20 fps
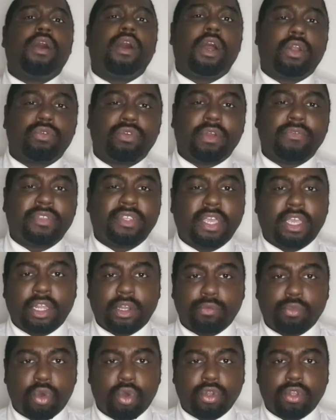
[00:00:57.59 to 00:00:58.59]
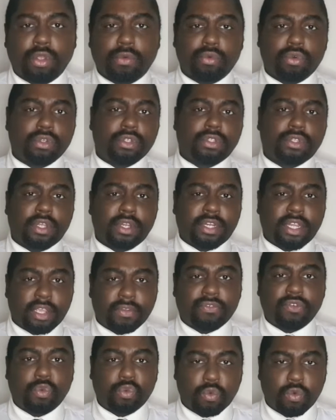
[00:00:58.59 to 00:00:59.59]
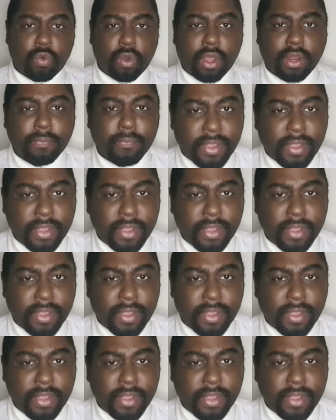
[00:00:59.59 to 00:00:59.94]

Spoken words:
I gravitated more towards the Div one,